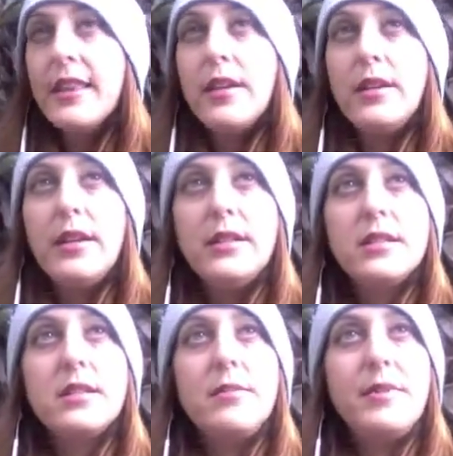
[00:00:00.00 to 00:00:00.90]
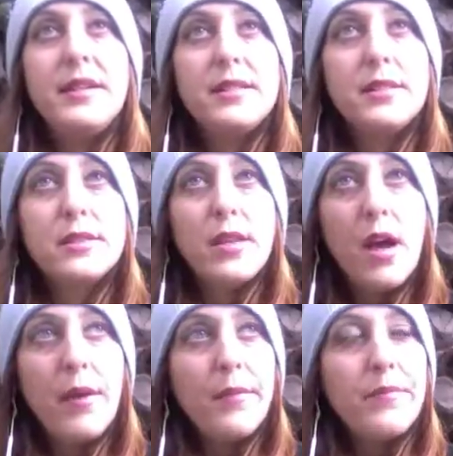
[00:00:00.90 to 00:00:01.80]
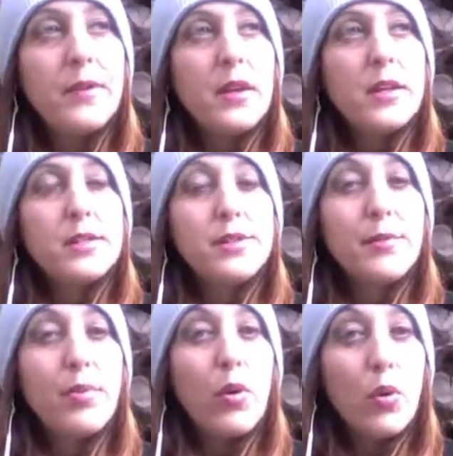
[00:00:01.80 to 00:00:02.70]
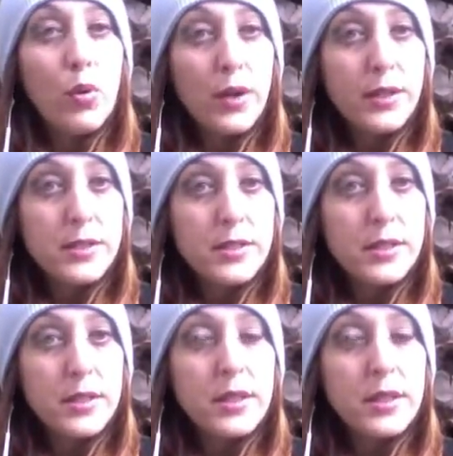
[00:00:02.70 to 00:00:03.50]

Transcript: there needs to be some support